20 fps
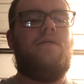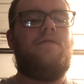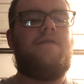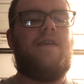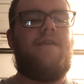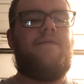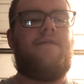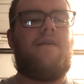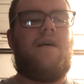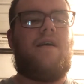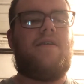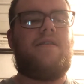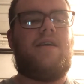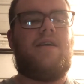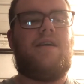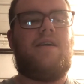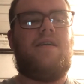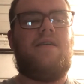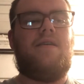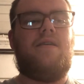Jeff
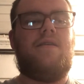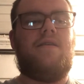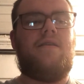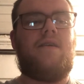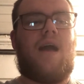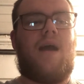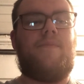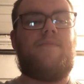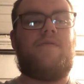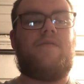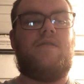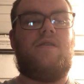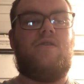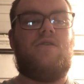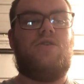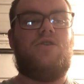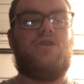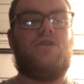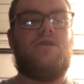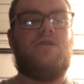Hardy,
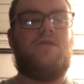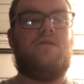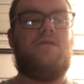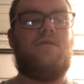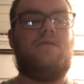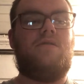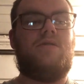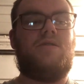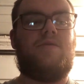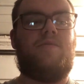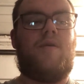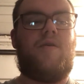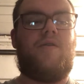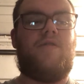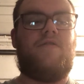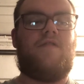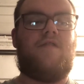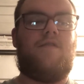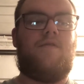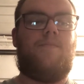Absolution,
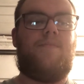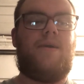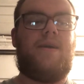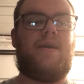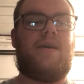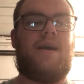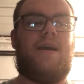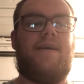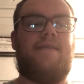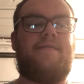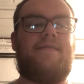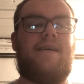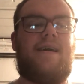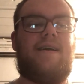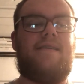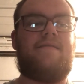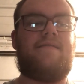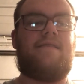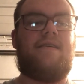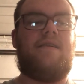Samoa Joe, Big Cass,
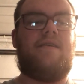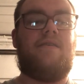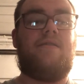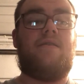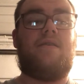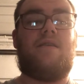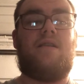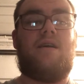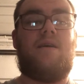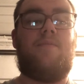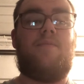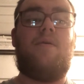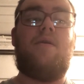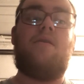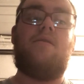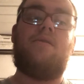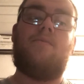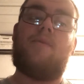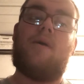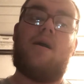Asuka, The Club,
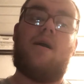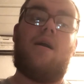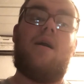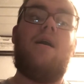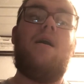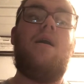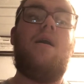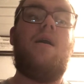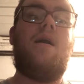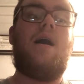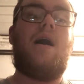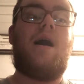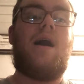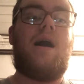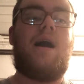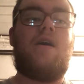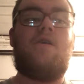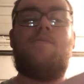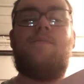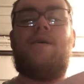The Bar,
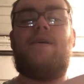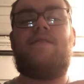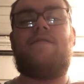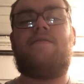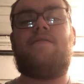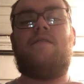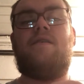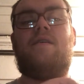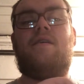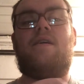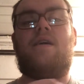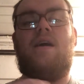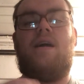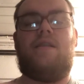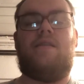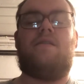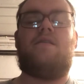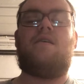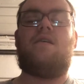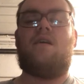Almas,
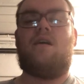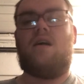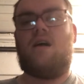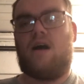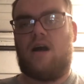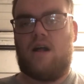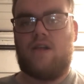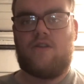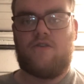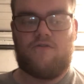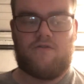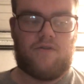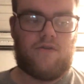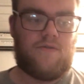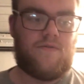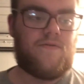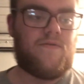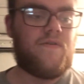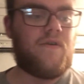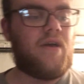and
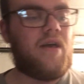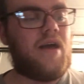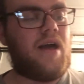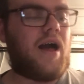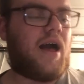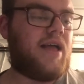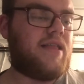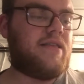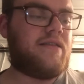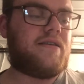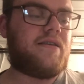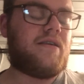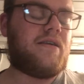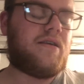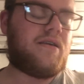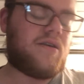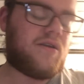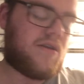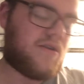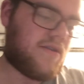R-Truth. And
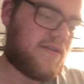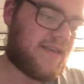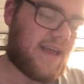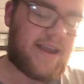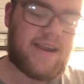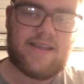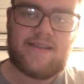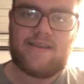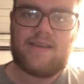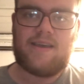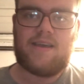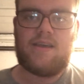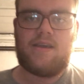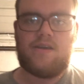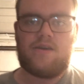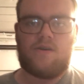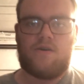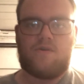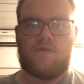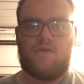Sanity
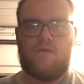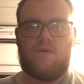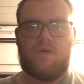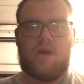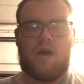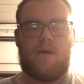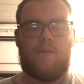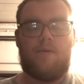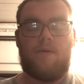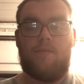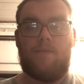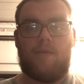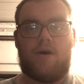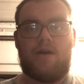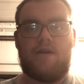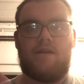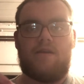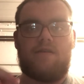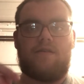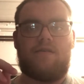got called up,
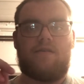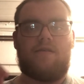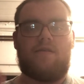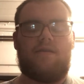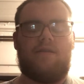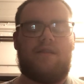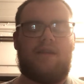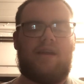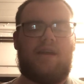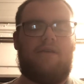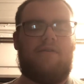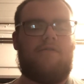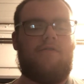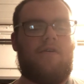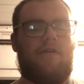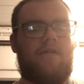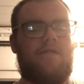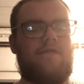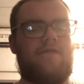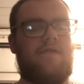minus Nikki
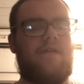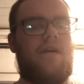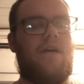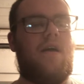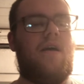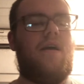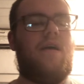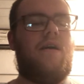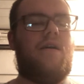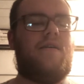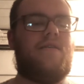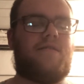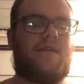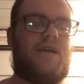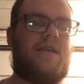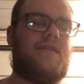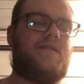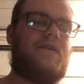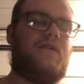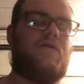Cross.
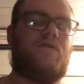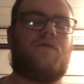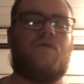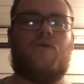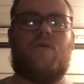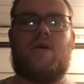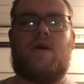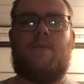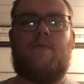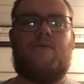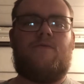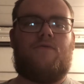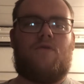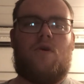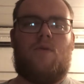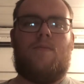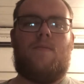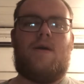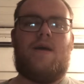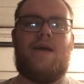Sanity got called up
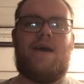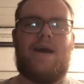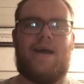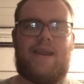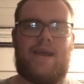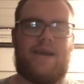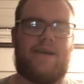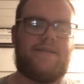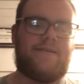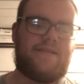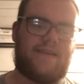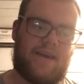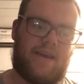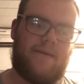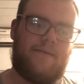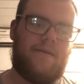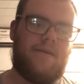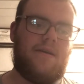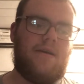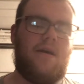from NXT.